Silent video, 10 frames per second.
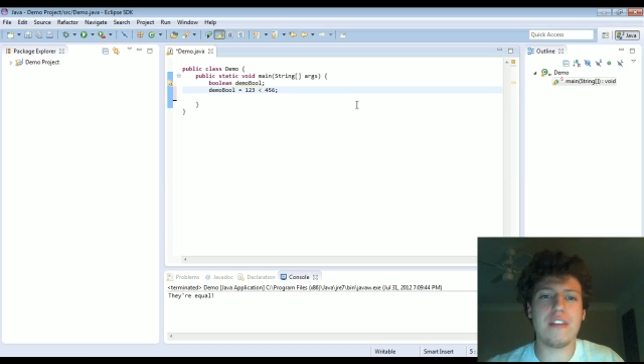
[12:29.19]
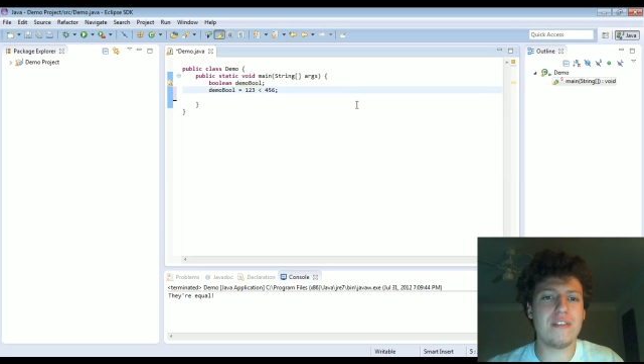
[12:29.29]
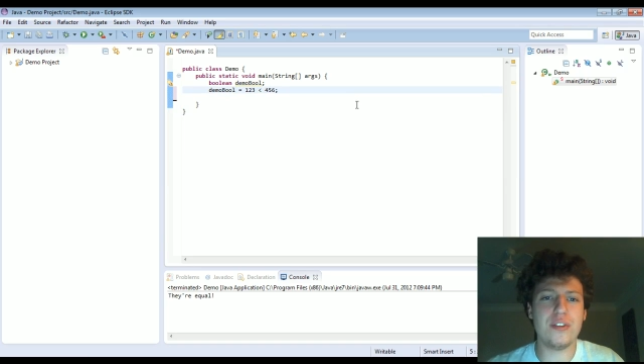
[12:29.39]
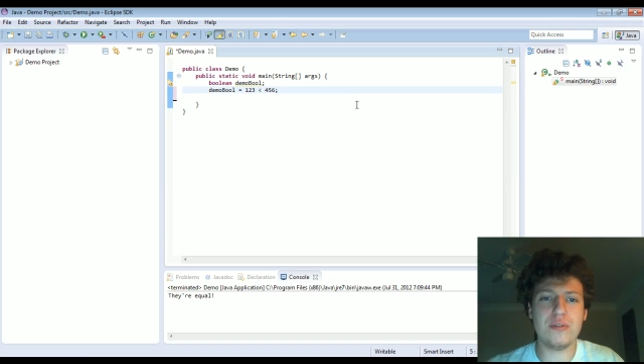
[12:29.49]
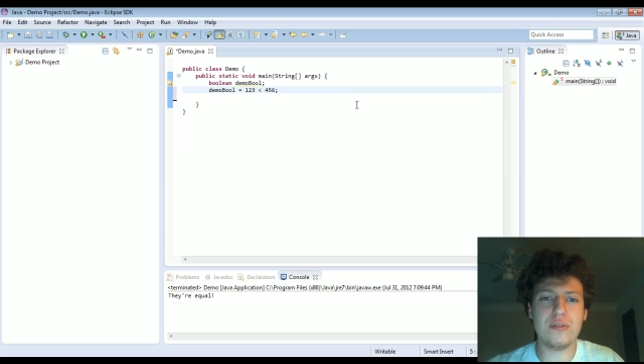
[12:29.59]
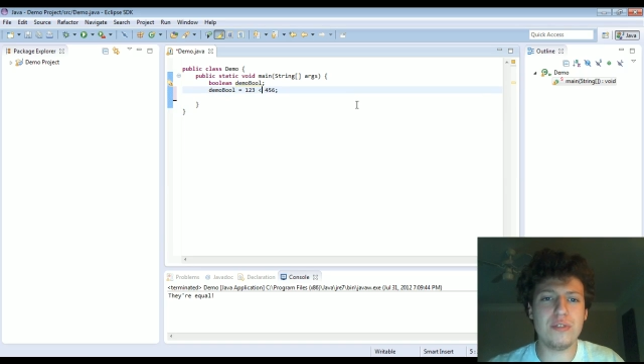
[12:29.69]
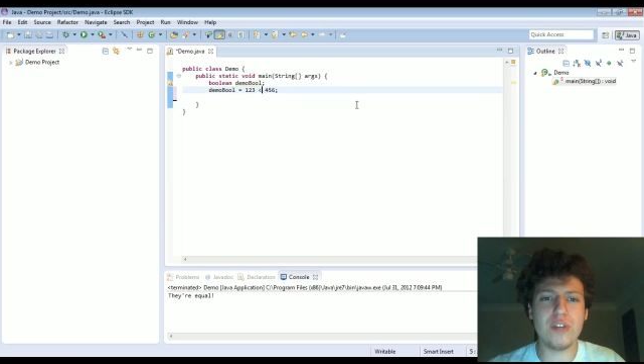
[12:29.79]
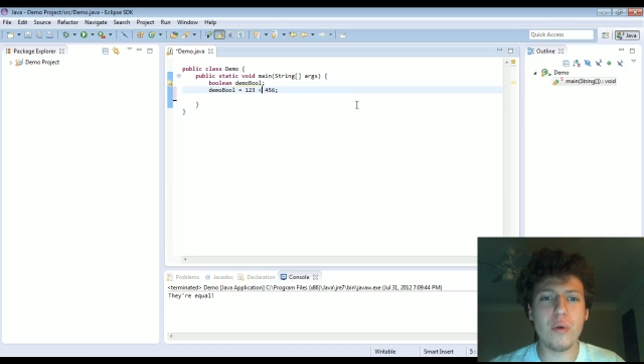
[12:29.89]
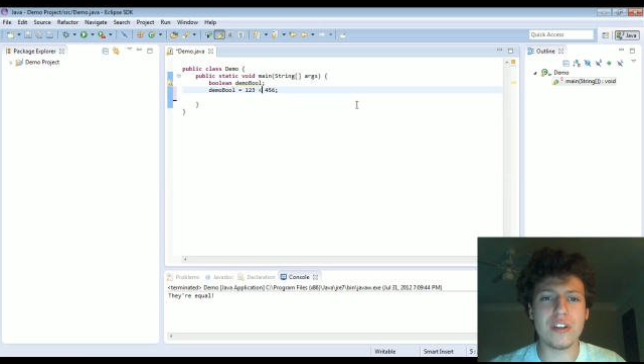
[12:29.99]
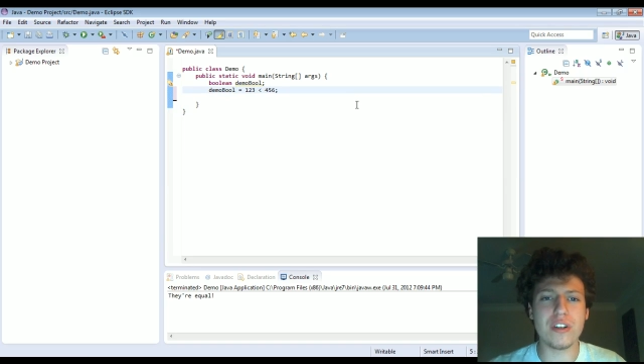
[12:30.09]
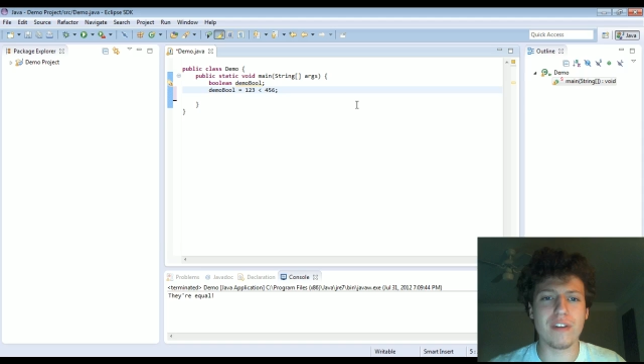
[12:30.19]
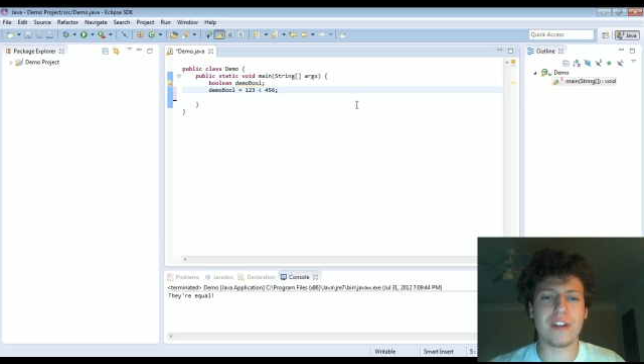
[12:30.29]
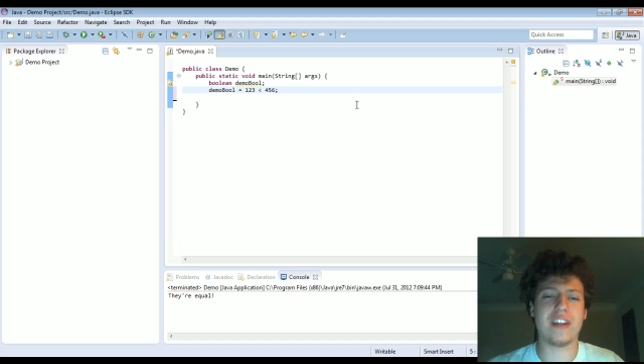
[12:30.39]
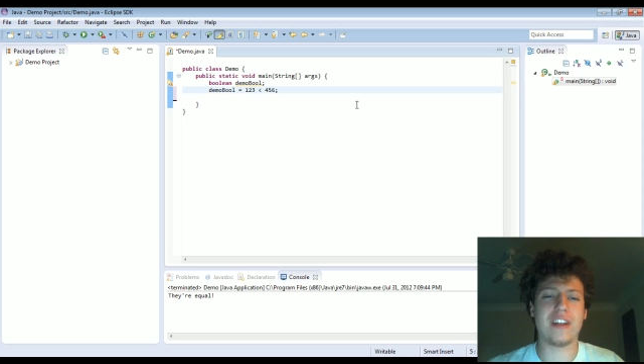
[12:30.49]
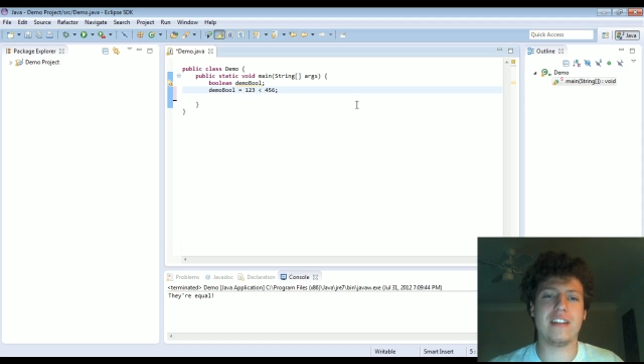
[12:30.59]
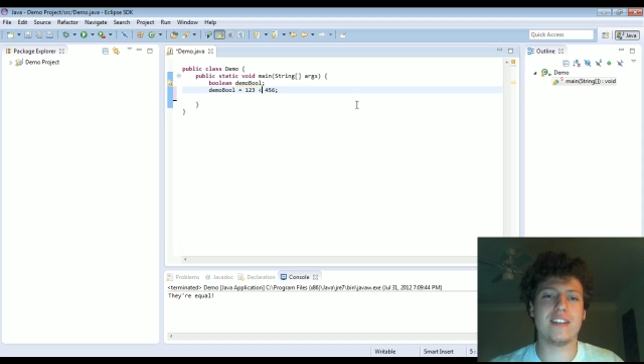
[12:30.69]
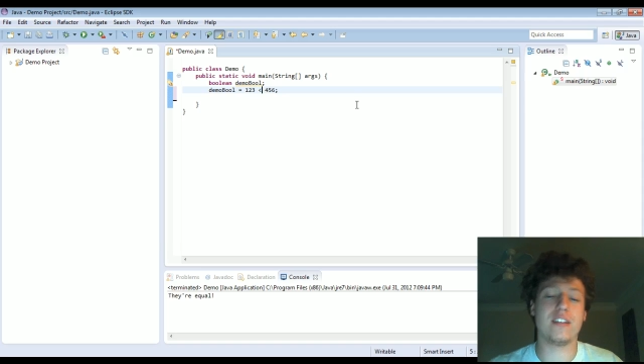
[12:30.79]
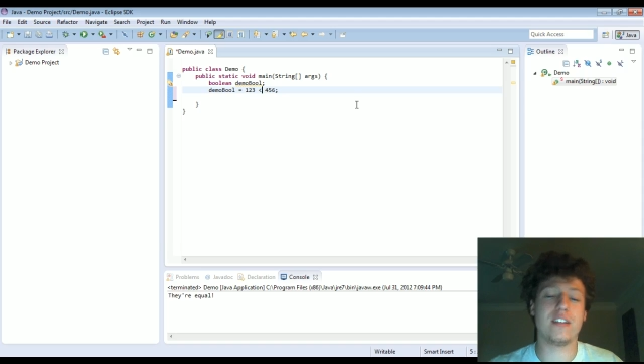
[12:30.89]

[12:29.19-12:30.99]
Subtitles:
You know what greater than and less than are.